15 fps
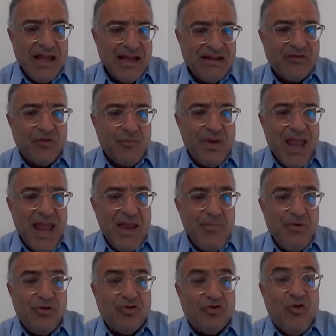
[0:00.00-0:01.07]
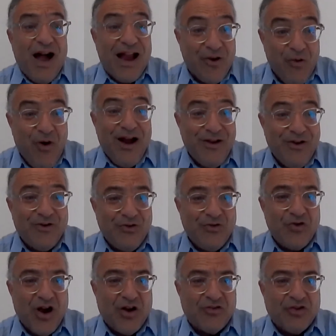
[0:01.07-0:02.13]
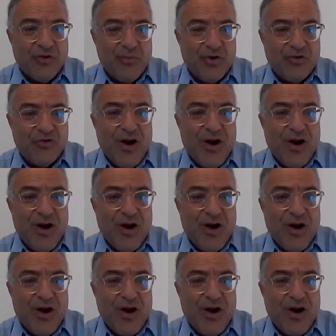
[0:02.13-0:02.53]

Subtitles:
Is to be able to acquire new customers.